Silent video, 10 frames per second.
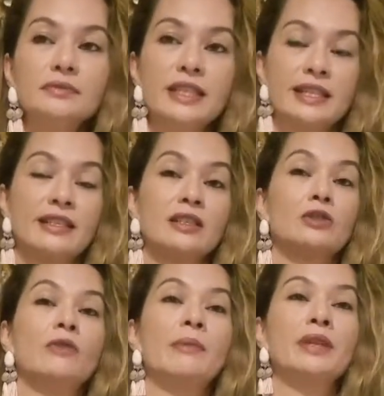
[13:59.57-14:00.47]
Is there
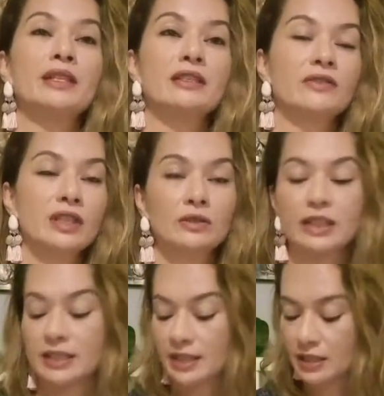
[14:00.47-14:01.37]
still remnants of guilt?
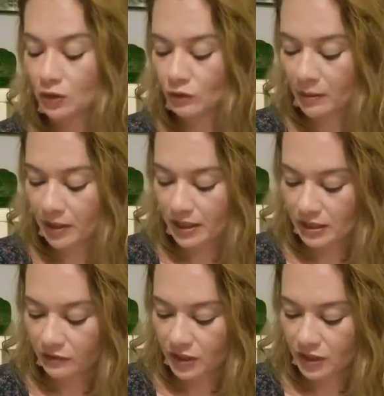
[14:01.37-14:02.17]
Is there still remnants of